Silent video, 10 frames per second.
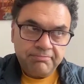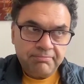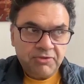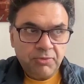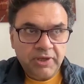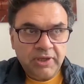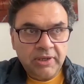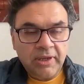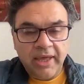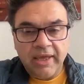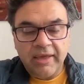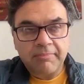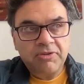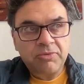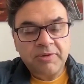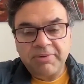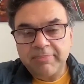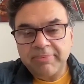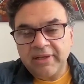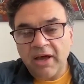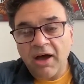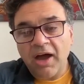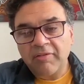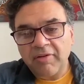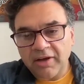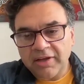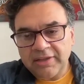between people in a hierarchy.